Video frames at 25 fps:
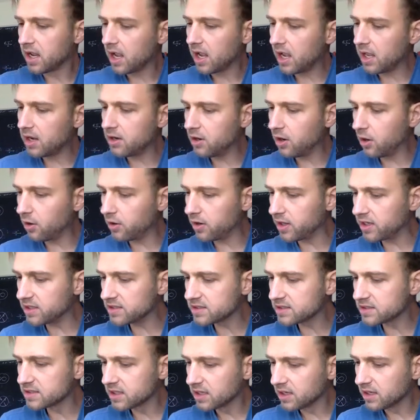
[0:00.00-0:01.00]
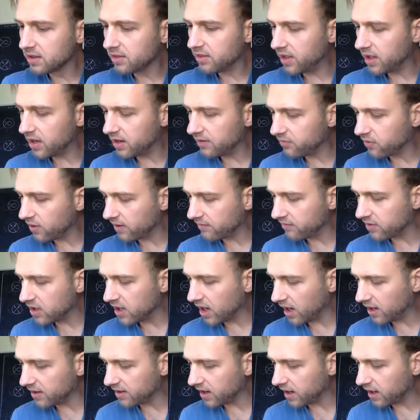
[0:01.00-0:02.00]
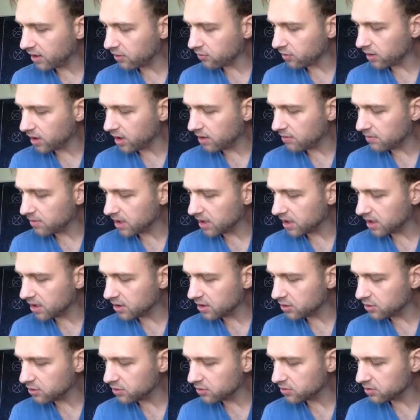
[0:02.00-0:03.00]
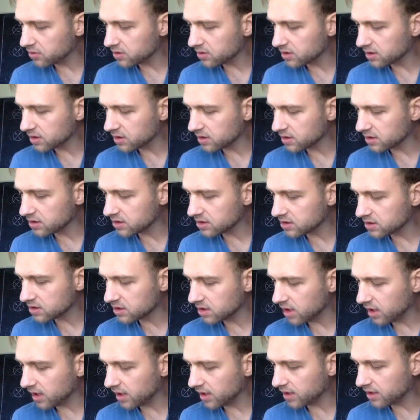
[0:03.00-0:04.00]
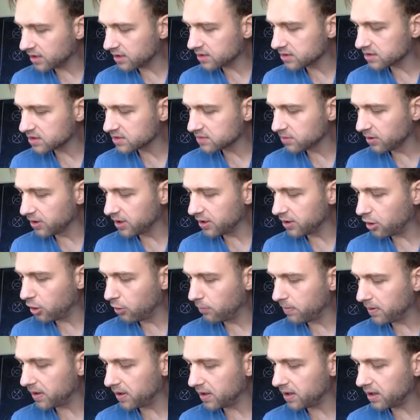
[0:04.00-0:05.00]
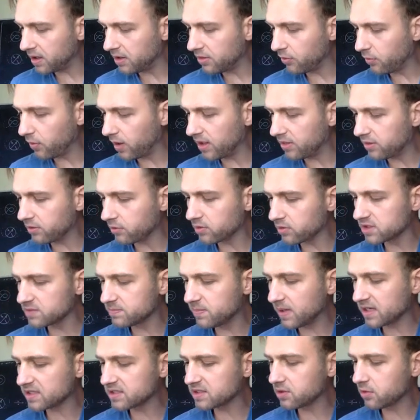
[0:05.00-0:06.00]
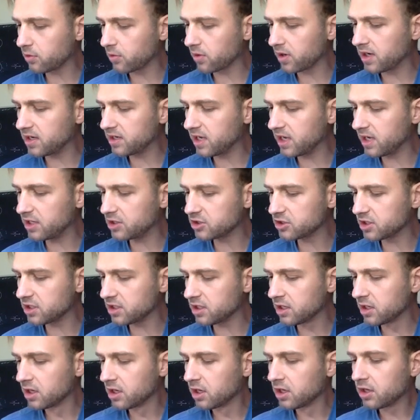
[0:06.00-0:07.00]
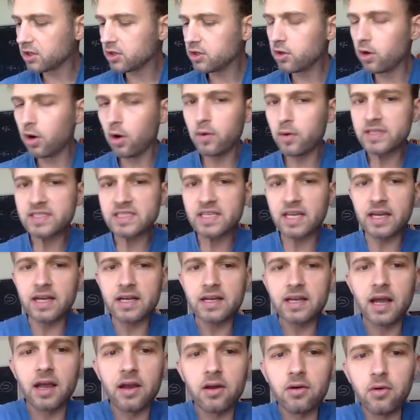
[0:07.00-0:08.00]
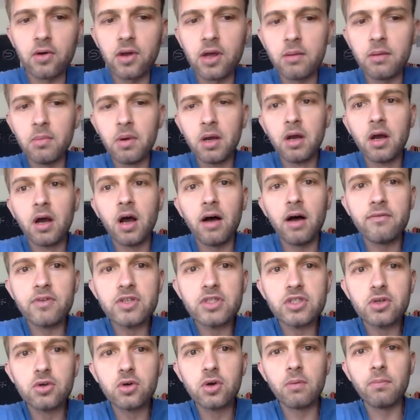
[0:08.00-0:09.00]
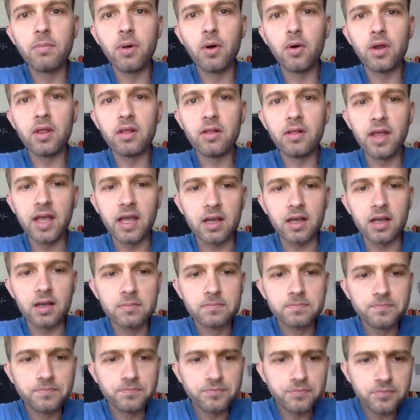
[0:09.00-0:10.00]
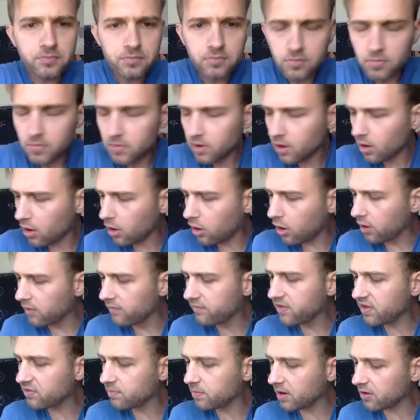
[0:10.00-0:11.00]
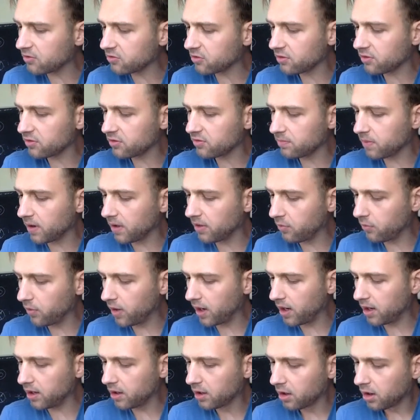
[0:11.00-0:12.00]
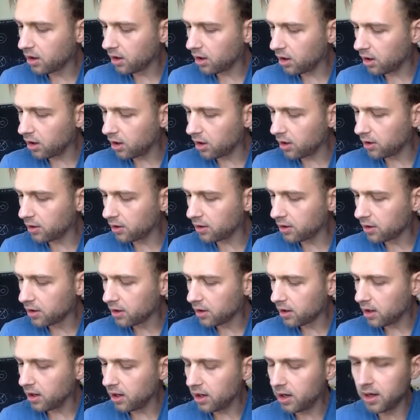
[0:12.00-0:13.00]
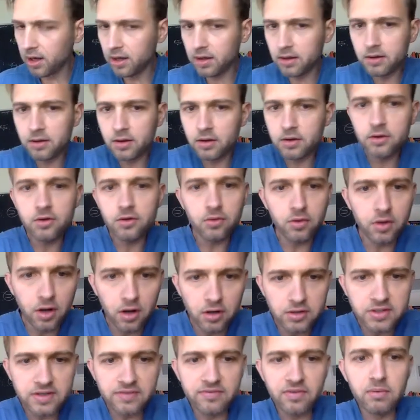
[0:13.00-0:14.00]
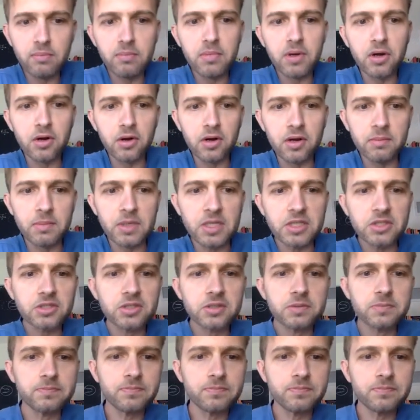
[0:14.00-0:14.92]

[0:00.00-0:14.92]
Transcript: And notice that if you have a knot diagram and you split it open in the way that respects the orientation, you always get a diagram of a 2-component link. All of these pictures, by the way, are, you can also have the mirror image.